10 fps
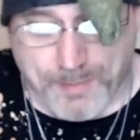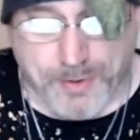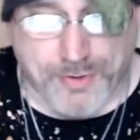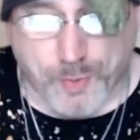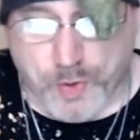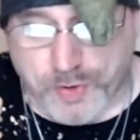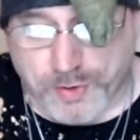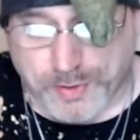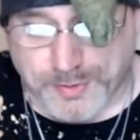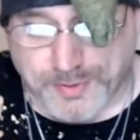The
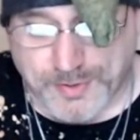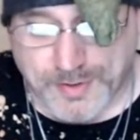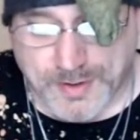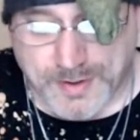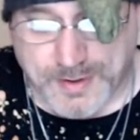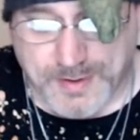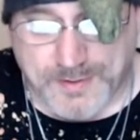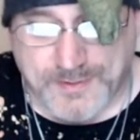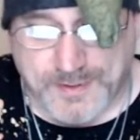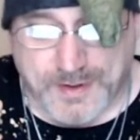world
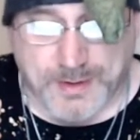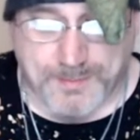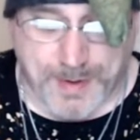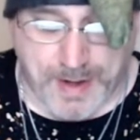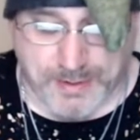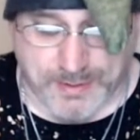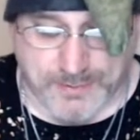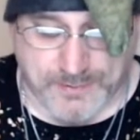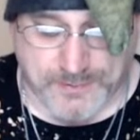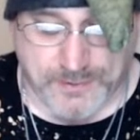is in
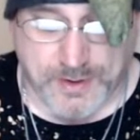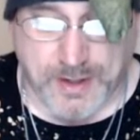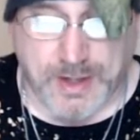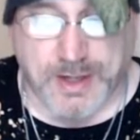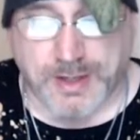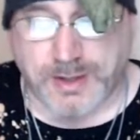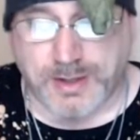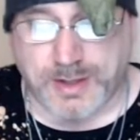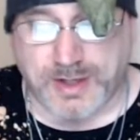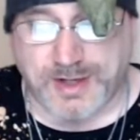balance,
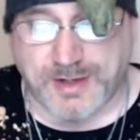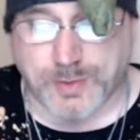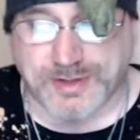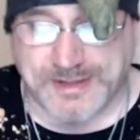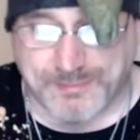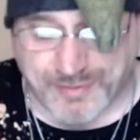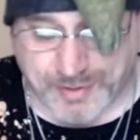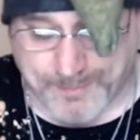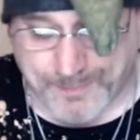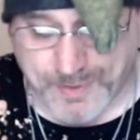in
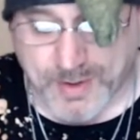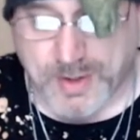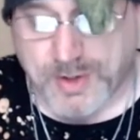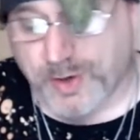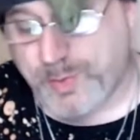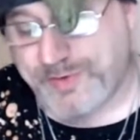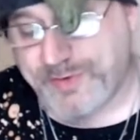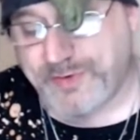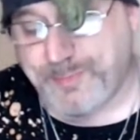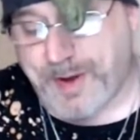equilibrium. A
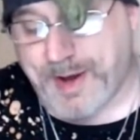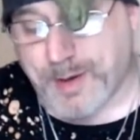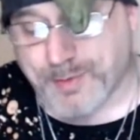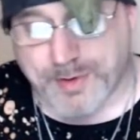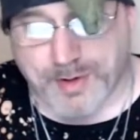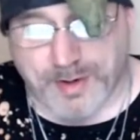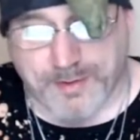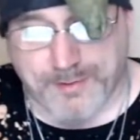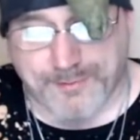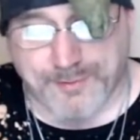wizard's power
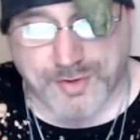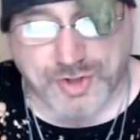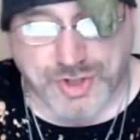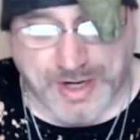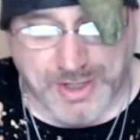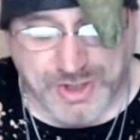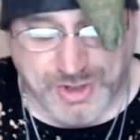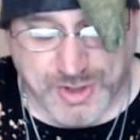of changing